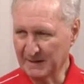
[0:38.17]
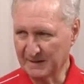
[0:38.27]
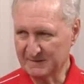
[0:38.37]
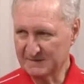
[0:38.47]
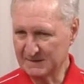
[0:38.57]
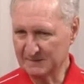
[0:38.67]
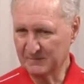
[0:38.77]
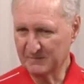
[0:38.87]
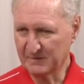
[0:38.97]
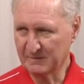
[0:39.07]
And it
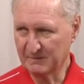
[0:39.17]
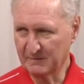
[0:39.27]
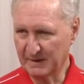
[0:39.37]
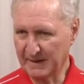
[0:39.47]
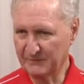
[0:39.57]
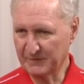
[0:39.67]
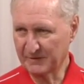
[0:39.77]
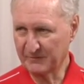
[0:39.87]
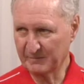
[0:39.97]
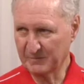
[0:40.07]
seems that
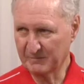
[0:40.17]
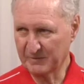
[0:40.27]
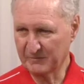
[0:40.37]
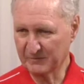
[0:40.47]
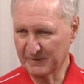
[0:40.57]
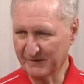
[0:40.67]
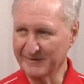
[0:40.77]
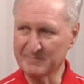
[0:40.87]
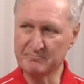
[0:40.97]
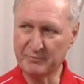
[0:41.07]
African Rainbow Minerals now on
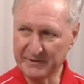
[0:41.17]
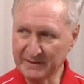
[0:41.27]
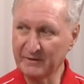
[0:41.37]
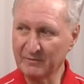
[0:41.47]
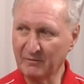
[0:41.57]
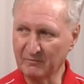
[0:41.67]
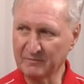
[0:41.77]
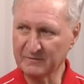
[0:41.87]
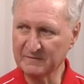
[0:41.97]
the brink of this